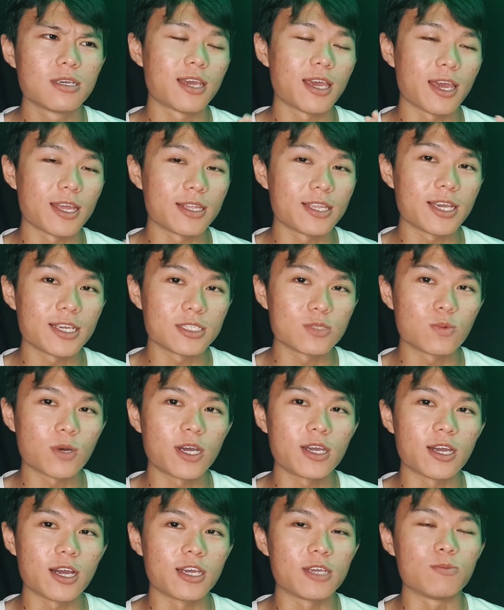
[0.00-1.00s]
and that is
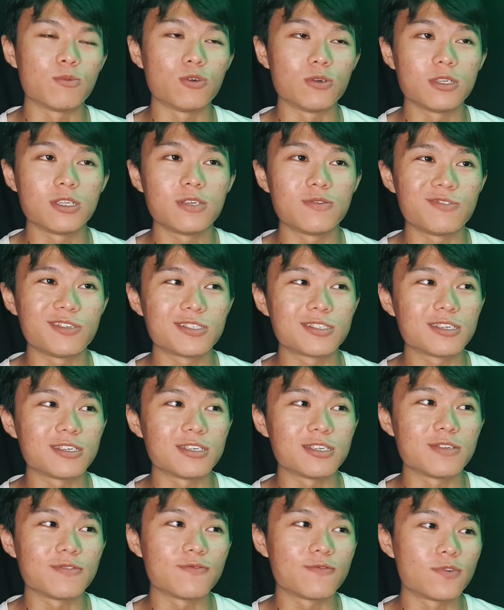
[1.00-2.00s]
why I am only
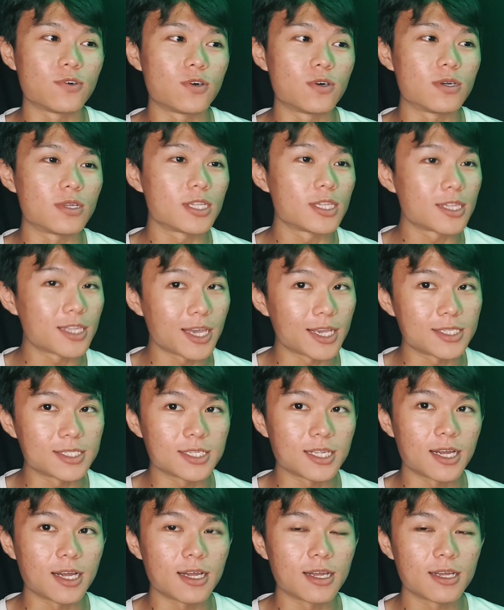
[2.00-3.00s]
risking it for
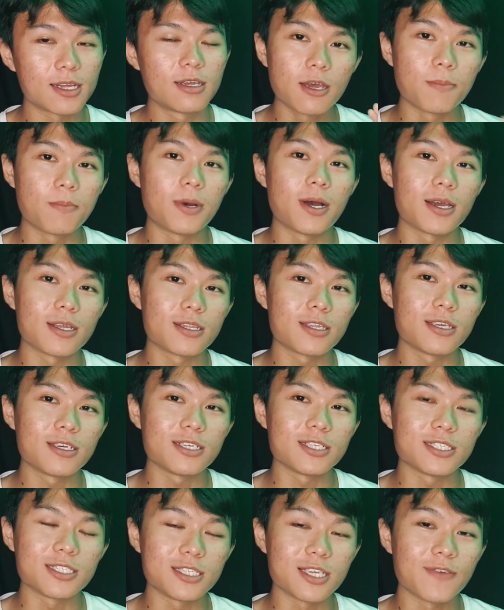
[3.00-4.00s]
Tesla. But I think
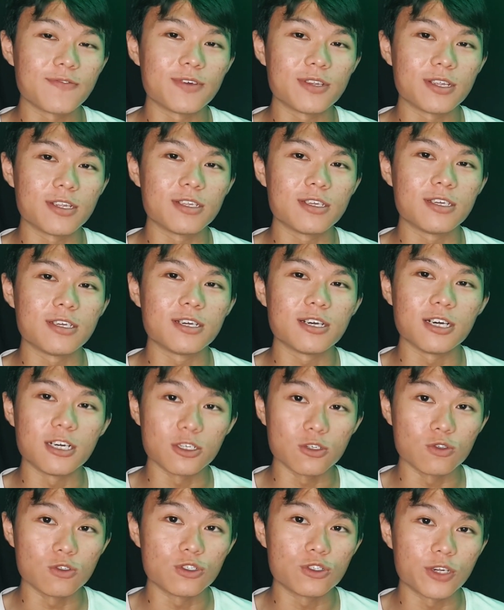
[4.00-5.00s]
it's definitely a
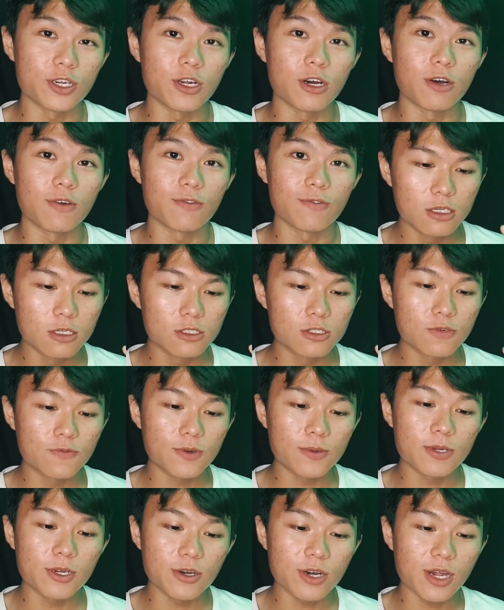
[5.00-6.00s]
good trade-off. So
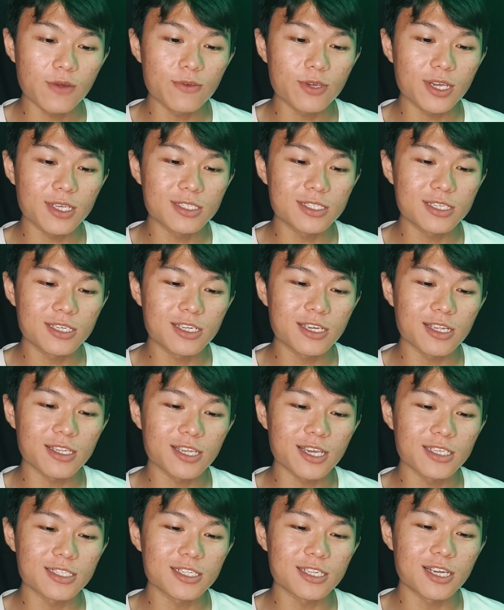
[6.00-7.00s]
from the graph, you can see that
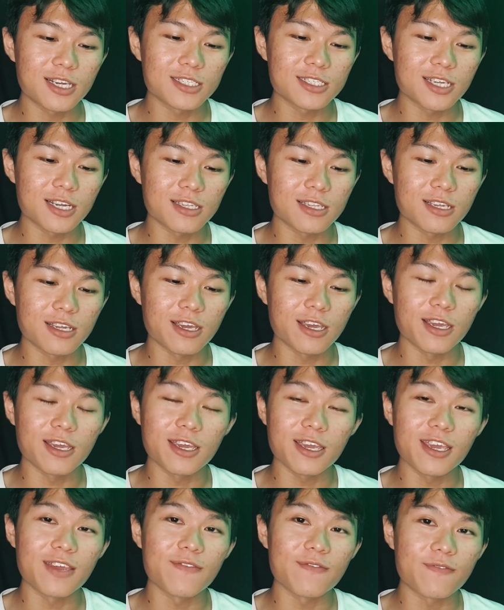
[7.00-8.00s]
Tesla started at
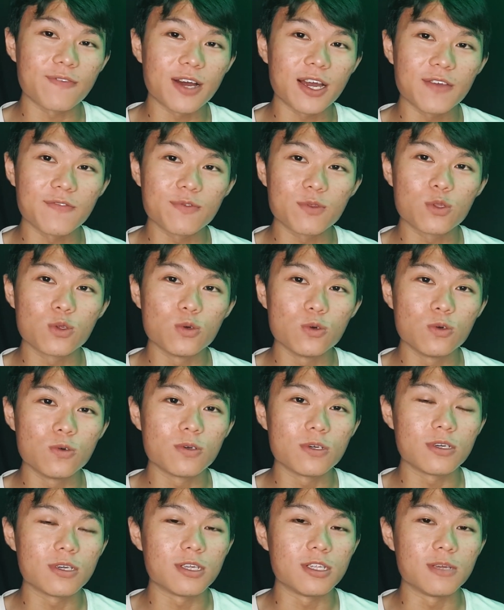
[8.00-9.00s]

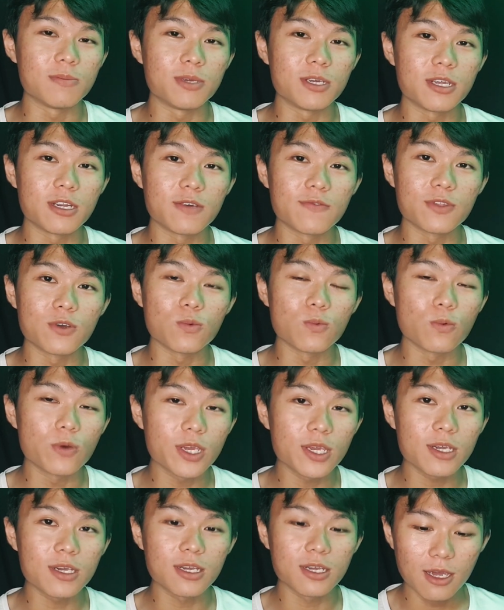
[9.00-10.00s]
852 in the beginning of the
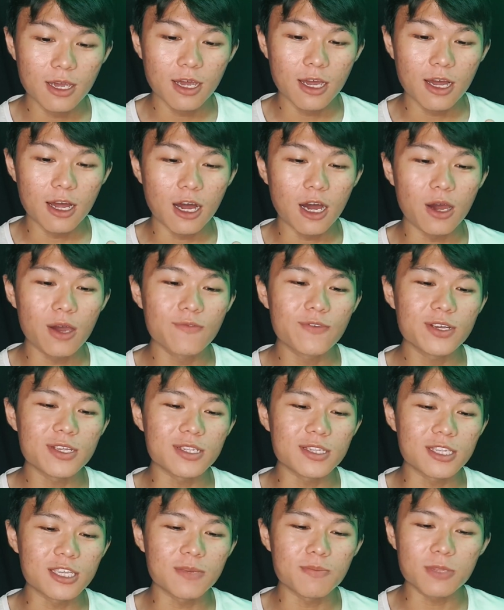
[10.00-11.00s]
week. However,
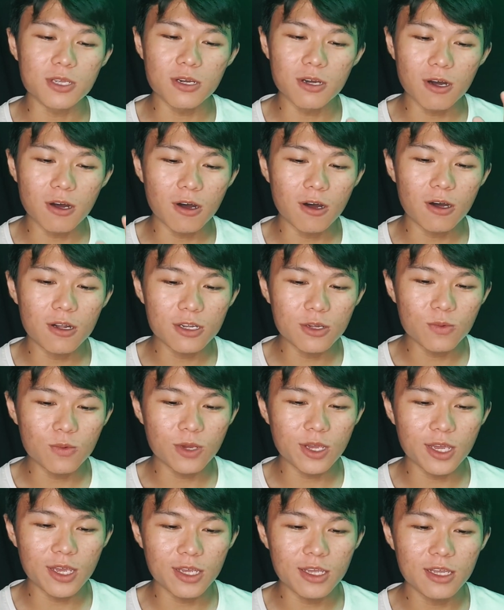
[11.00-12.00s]
it dipped all the
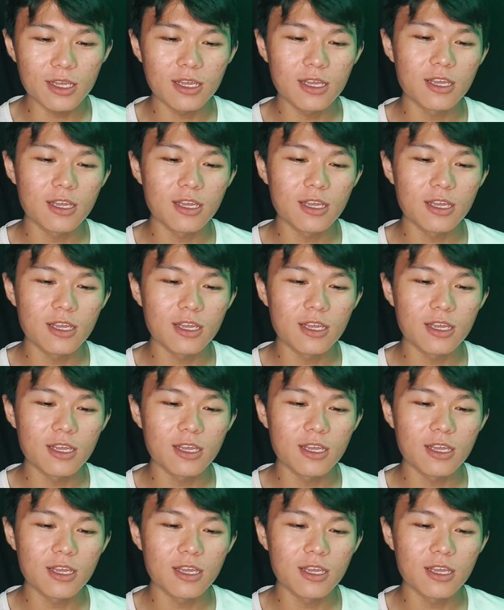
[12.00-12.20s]
way